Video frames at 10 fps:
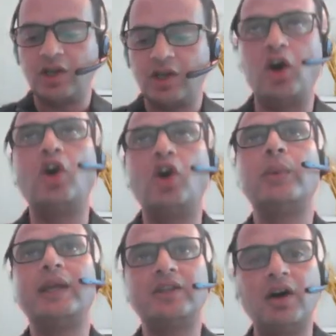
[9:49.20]
along
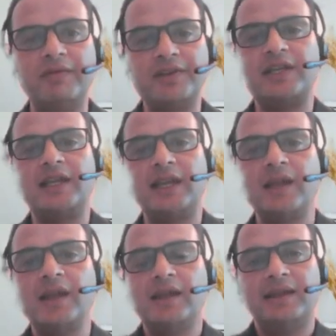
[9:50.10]
with obviously
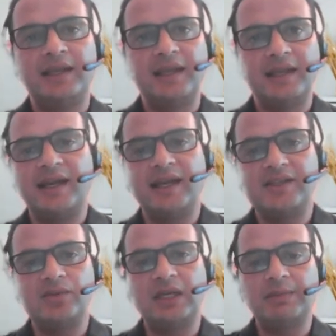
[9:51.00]
the entire
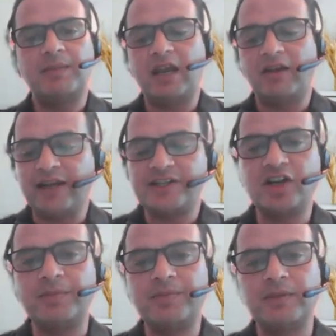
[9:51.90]
suite. But
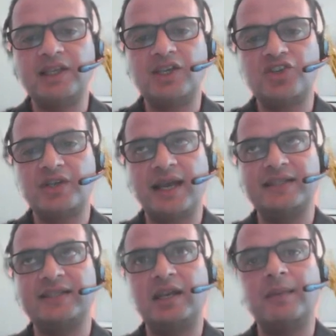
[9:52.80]
manufacturing optimization
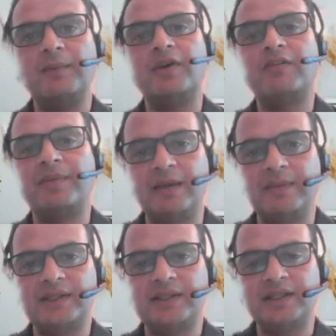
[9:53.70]
has a number of
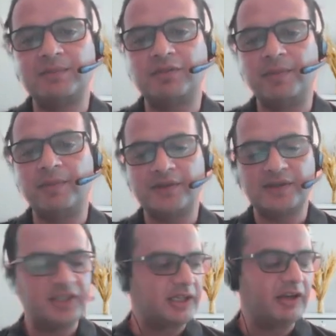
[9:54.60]
parameters and performance
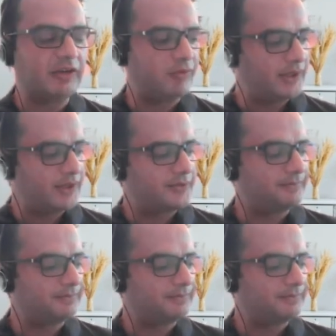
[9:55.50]
which it can influence.